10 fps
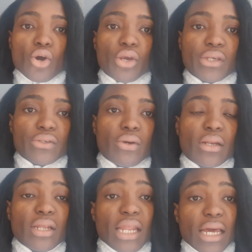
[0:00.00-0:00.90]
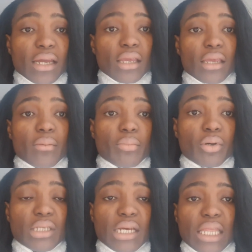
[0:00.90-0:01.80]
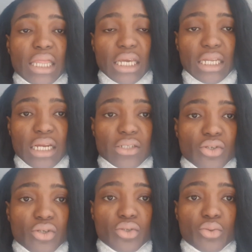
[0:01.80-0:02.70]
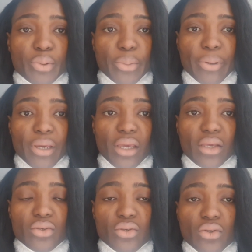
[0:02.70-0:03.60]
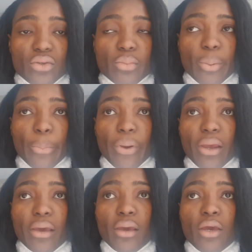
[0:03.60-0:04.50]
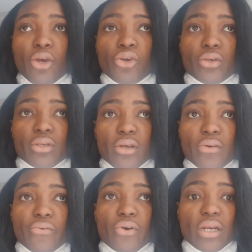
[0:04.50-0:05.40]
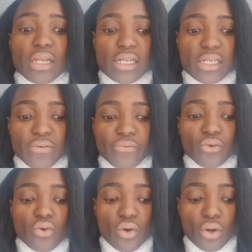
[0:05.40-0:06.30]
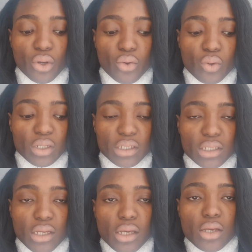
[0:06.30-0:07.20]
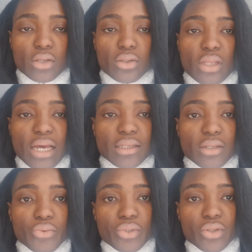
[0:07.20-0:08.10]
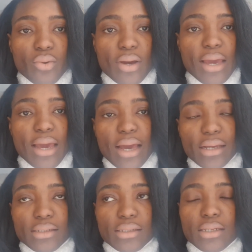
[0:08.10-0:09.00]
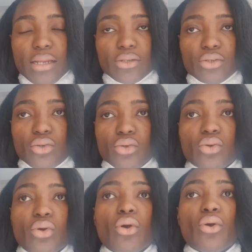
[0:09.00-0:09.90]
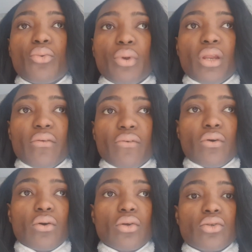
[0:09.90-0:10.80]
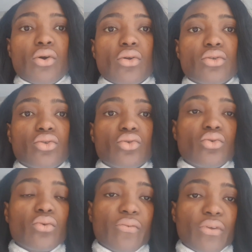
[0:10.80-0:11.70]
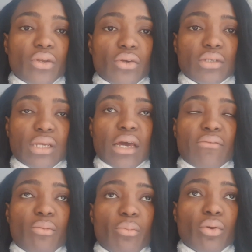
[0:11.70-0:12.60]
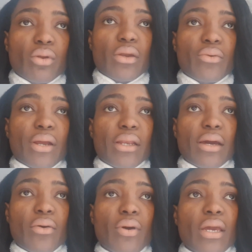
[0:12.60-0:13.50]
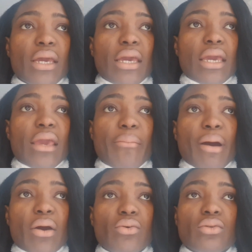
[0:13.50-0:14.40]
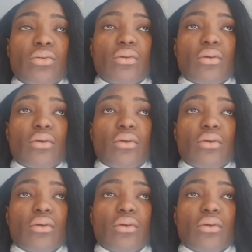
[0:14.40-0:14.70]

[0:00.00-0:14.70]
Okay, so another important thing that you need to prepare is you need to prepare yourself for an interview or a quiz. So that's the reason why I asked that you really focus on the two videos that I've uploaded right now about